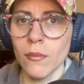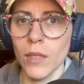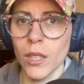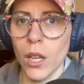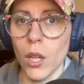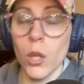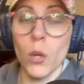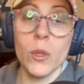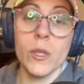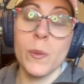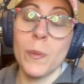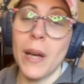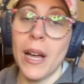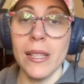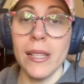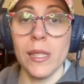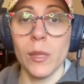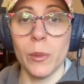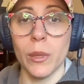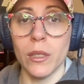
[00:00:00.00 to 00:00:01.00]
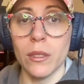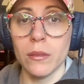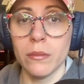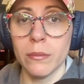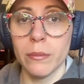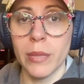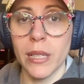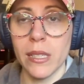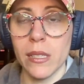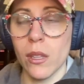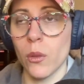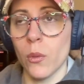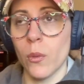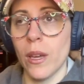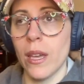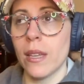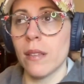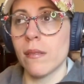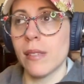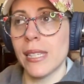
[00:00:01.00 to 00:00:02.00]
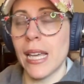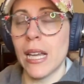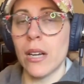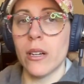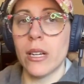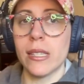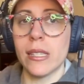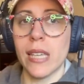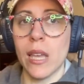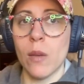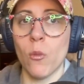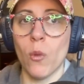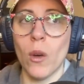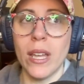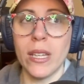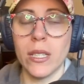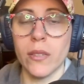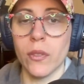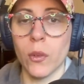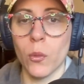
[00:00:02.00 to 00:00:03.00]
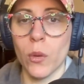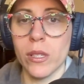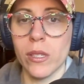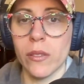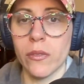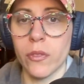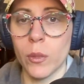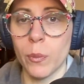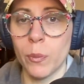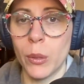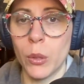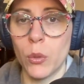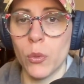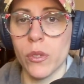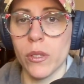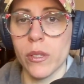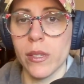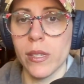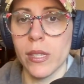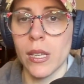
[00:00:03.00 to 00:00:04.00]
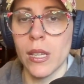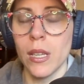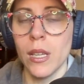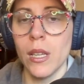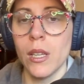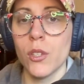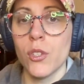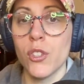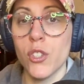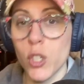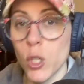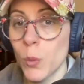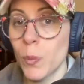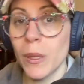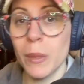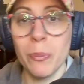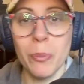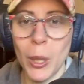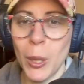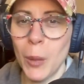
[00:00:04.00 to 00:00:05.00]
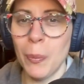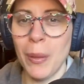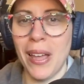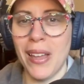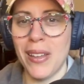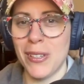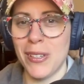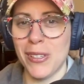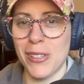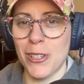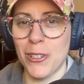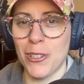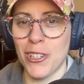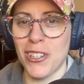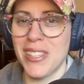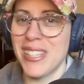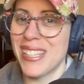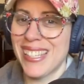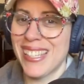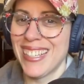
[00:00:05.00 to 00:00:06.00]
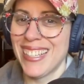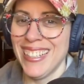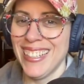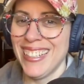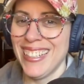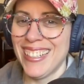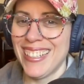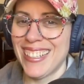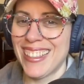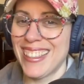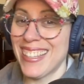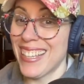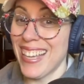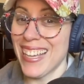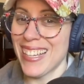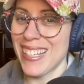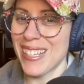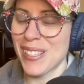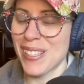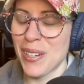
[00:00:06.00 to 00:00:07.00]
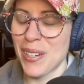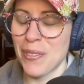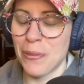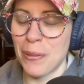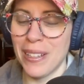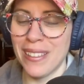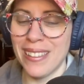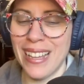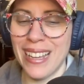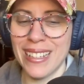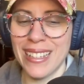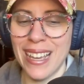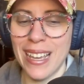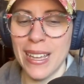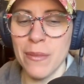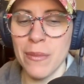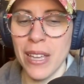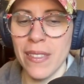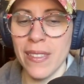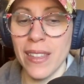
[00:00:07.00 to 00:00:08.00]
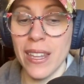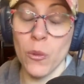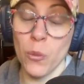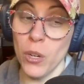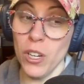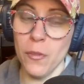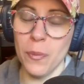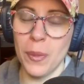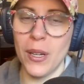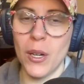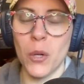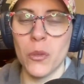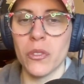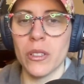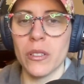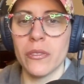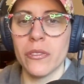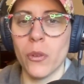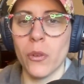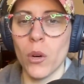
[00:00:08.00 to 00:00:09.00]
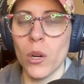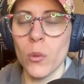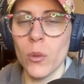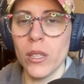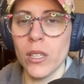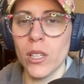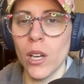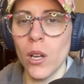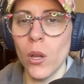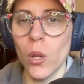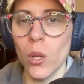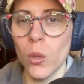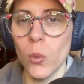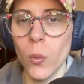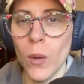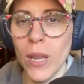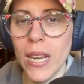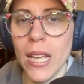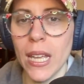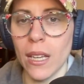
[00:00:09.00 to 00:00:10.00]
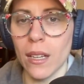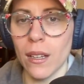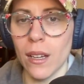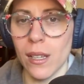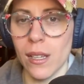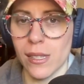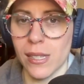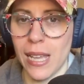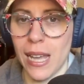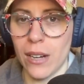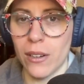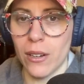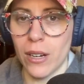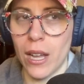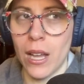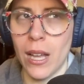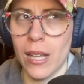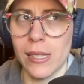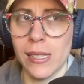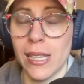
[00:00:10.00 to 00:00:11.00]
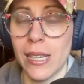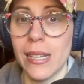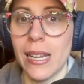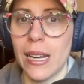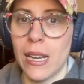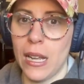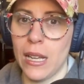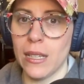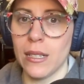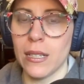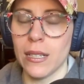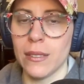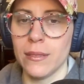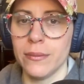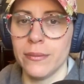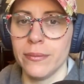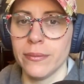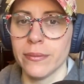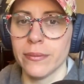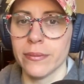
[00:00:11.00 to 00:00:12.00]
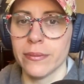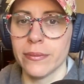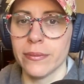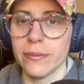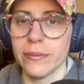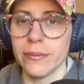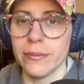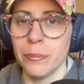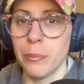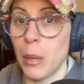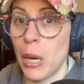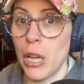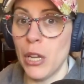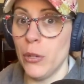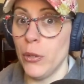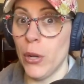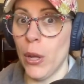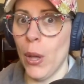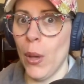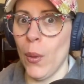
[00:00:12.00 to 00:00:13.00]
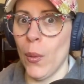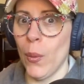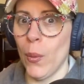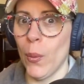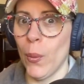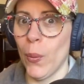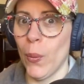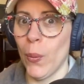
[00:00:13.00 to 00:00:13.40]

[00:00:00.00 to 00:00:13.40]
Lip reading: Although it's possible, because of the way Saturday's game went, if it wasn't for Boone's stupid bullpen decisions, the Yankees could have won that game, and then it would have been over in four with Cole winning on Sunday night. But no.